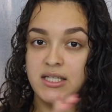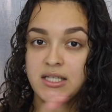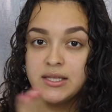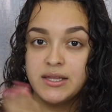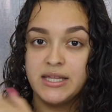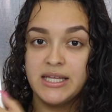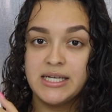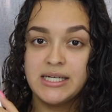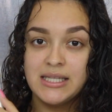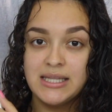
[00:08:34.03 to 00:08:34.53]

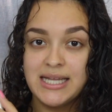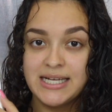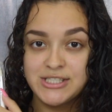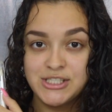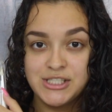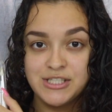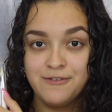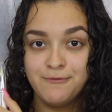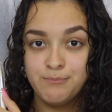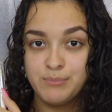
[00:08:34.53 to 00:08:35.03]
the
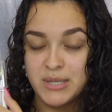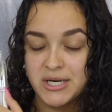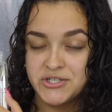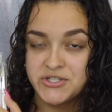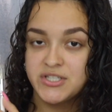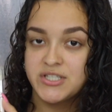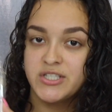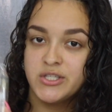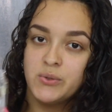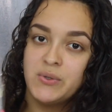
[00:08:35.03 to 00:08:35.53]
collection of
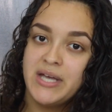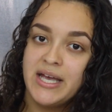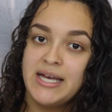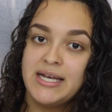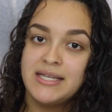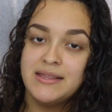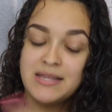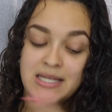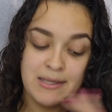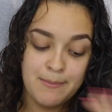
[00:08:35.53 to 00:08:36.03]
brushes you get
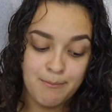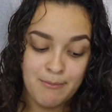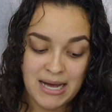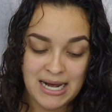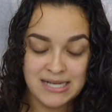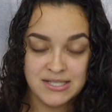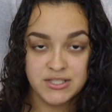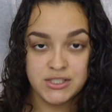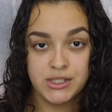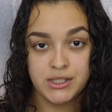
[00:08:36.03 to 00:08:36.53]
in the
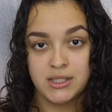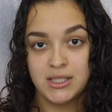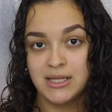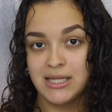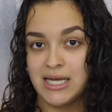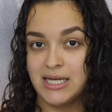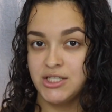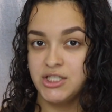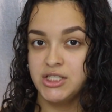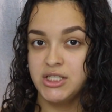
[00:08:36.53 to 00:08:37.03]
Master
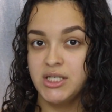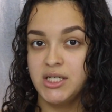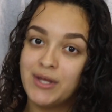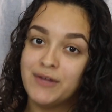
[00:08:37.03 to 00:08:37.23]
Collection.